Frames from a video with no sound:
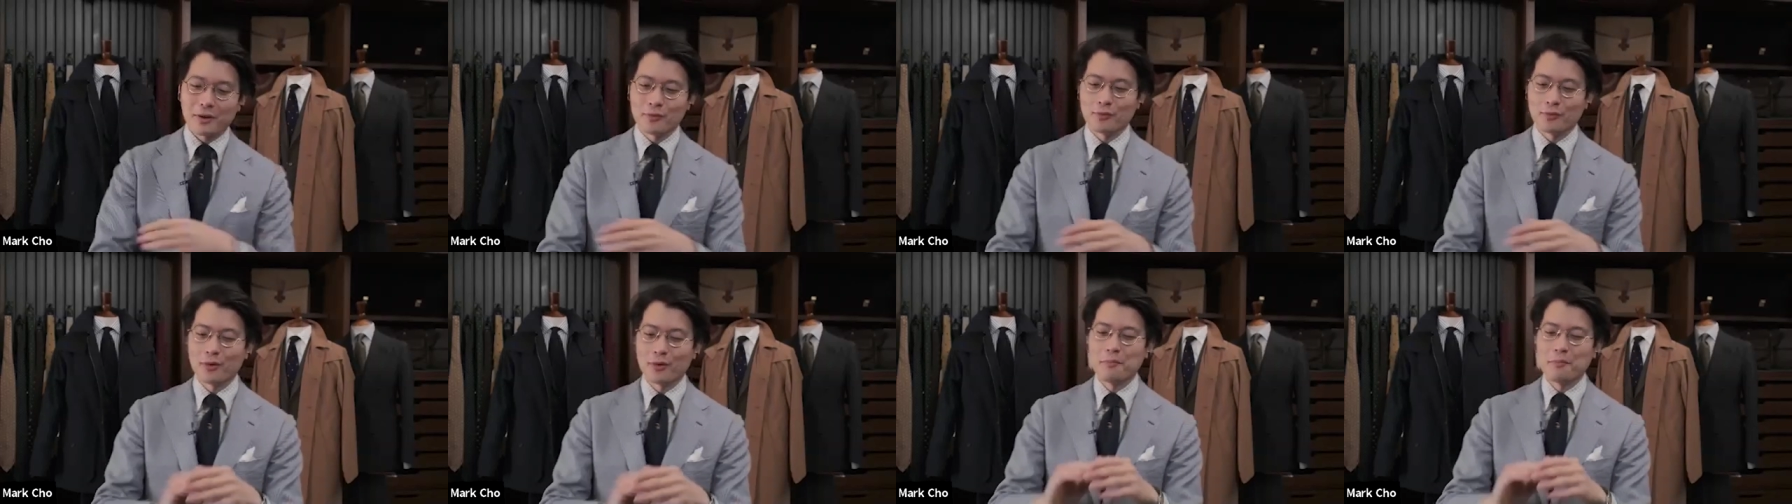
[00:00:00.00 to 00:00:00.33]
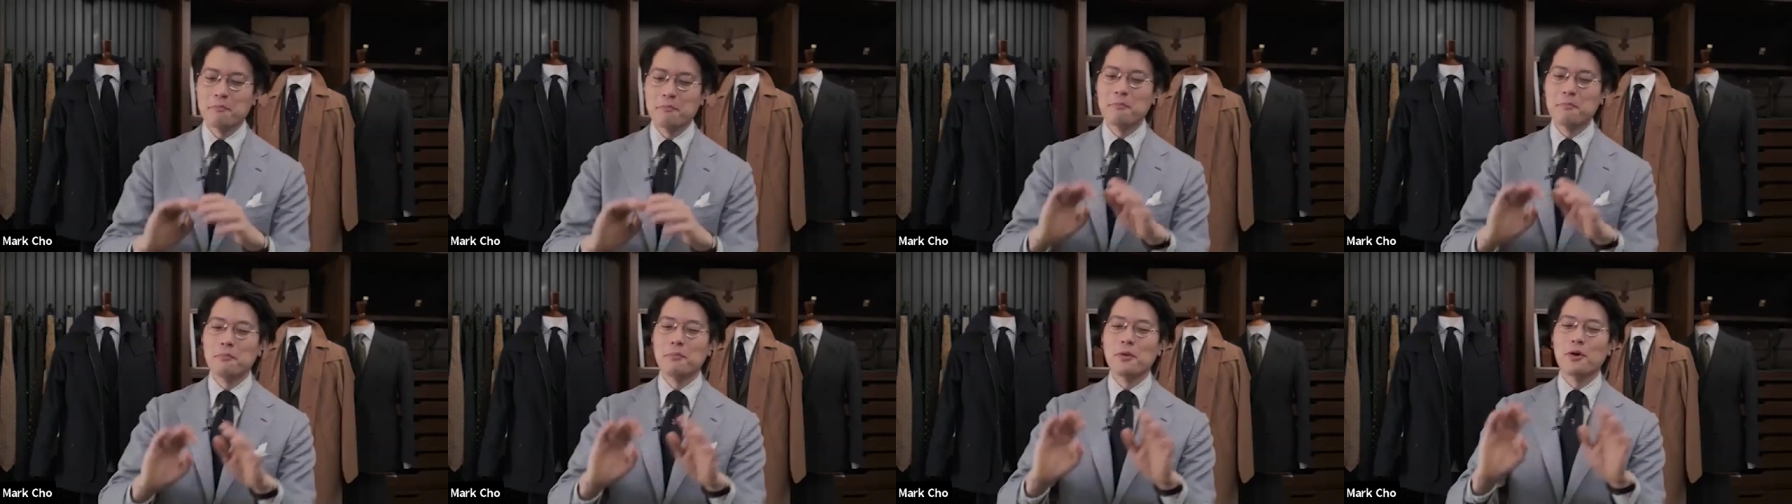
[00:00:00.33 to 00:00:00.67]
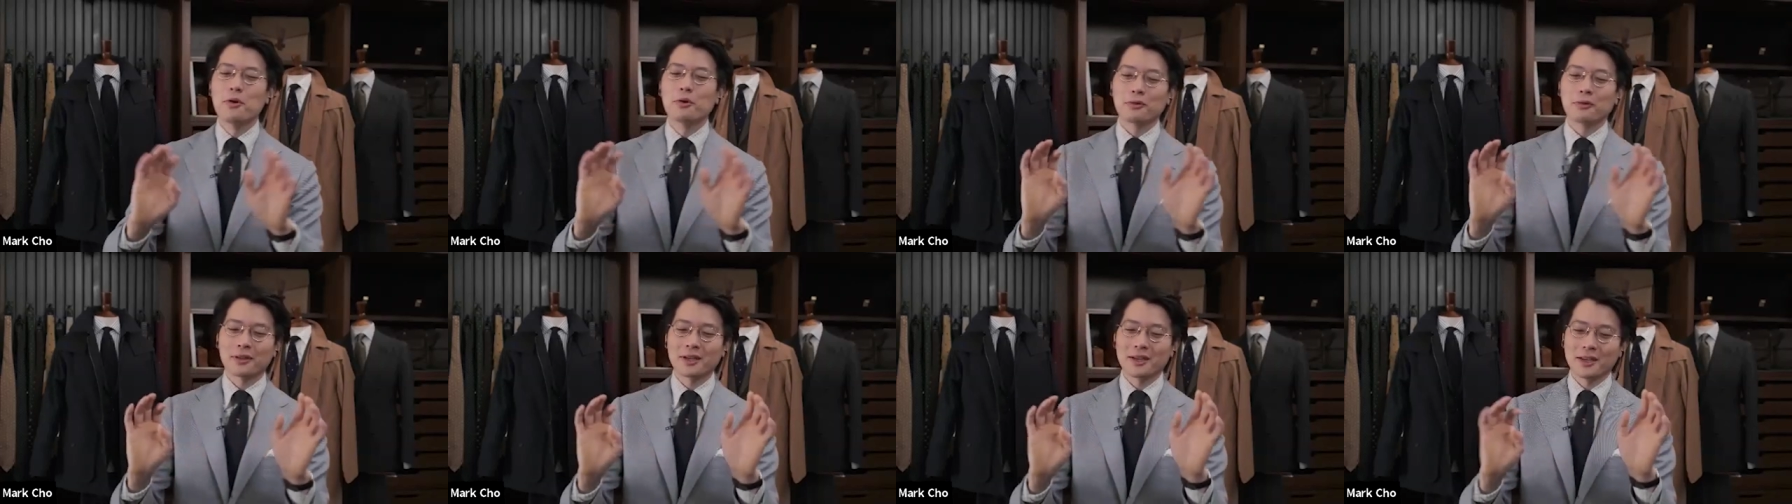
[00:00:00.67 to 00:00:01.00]

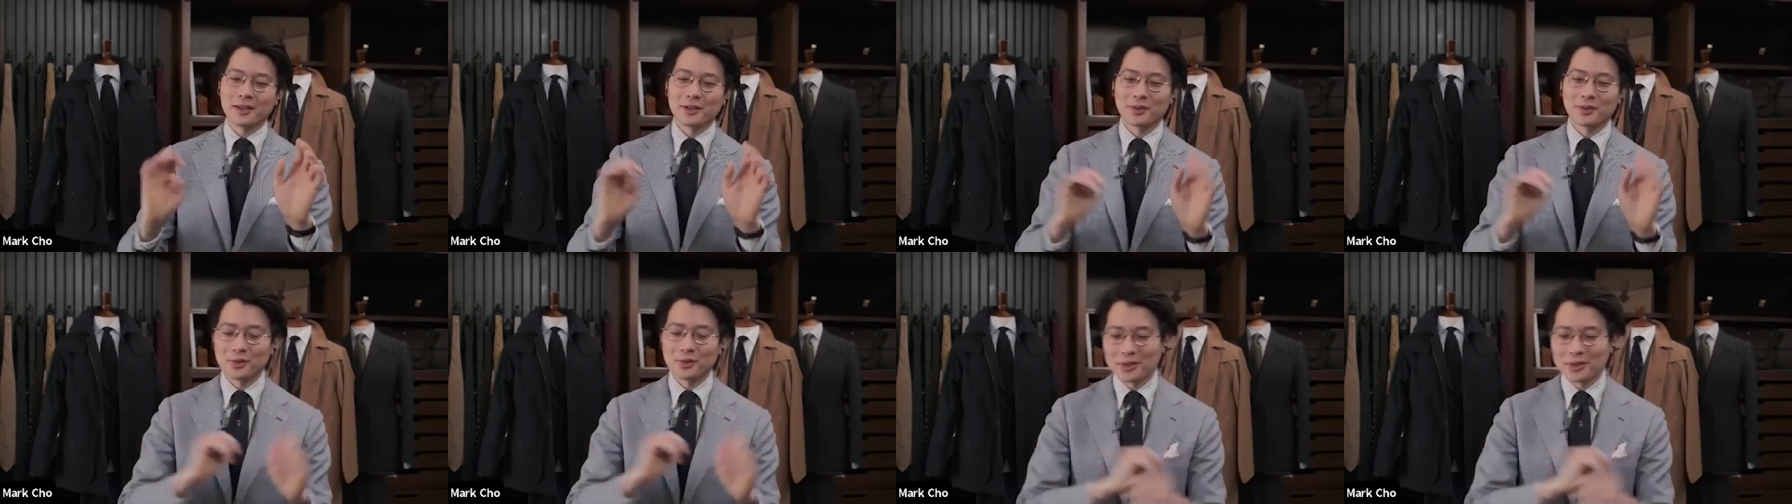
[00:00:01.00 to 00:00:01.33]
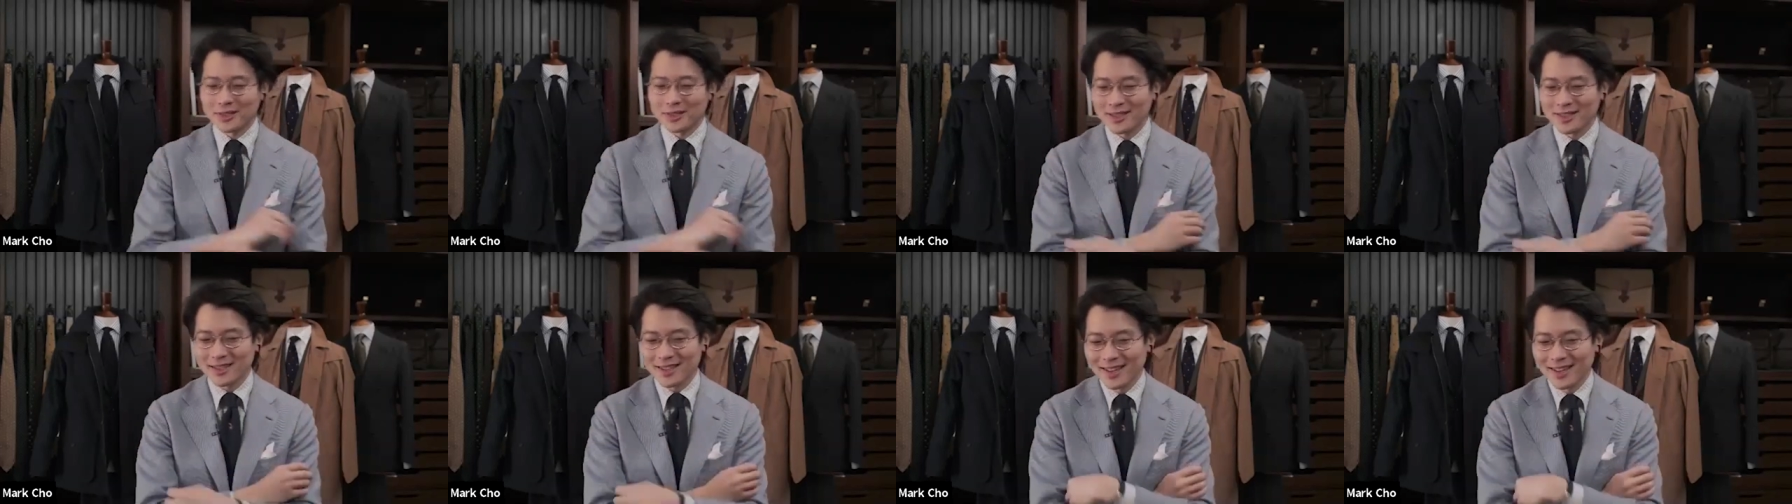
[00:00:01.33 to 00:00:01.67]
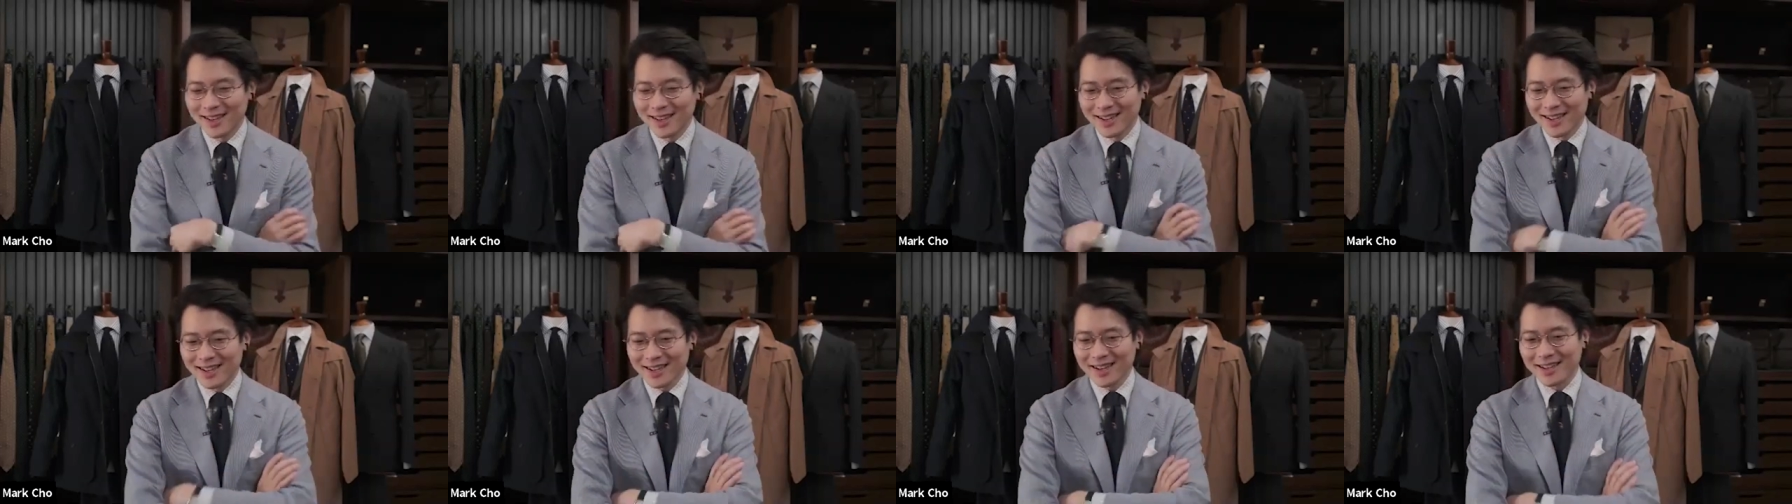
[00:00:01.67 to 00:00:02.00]
remotely interested,
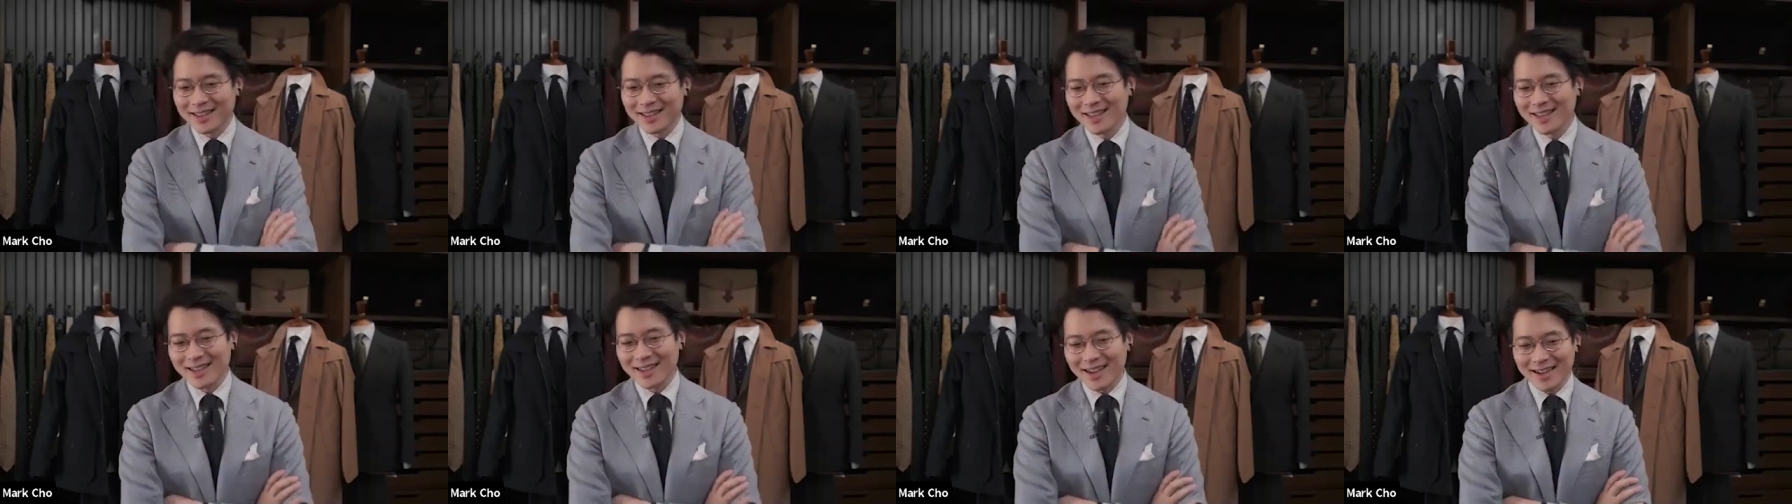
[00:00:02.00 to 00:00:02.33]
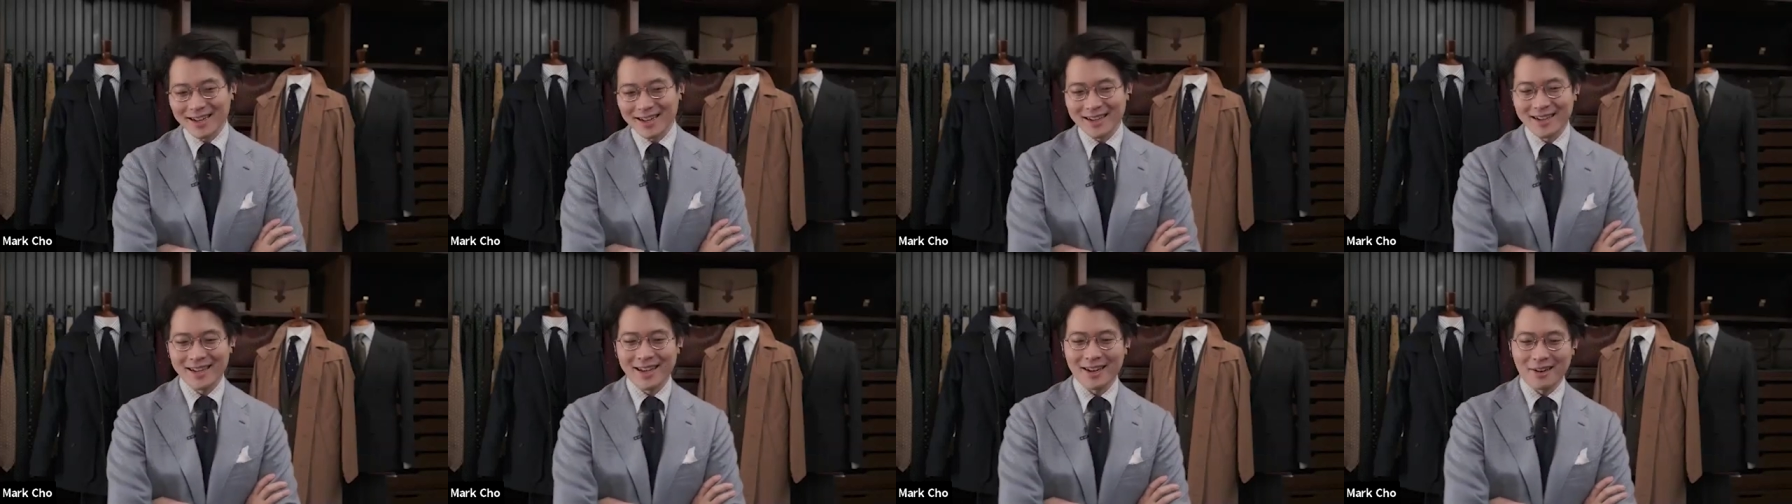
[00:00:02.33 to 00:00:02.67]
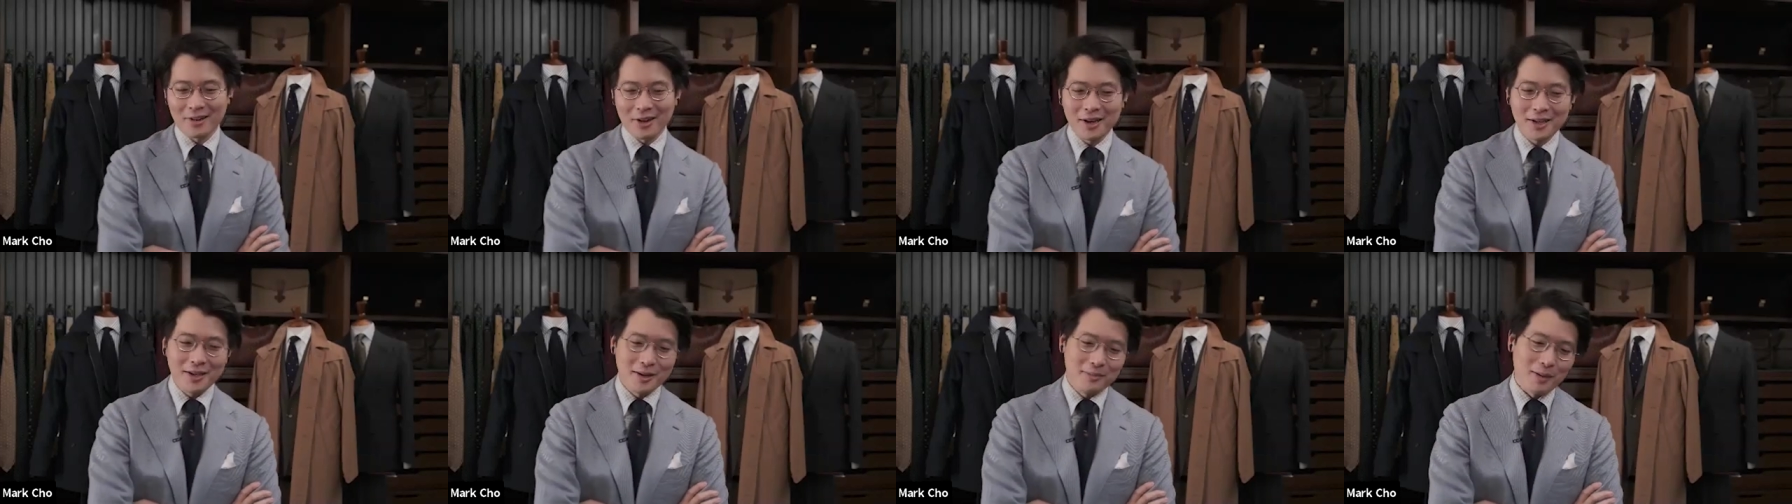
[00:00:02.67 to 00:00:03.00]
and I think I get
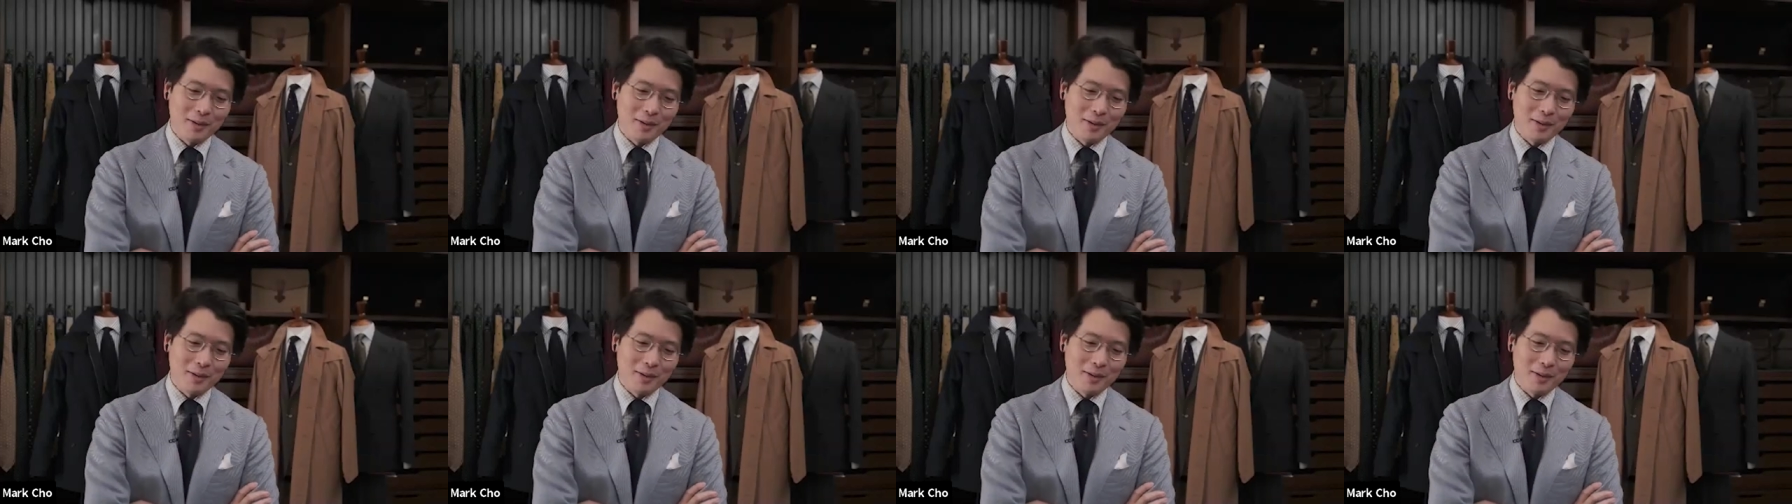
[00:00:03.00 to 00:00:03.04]
lucky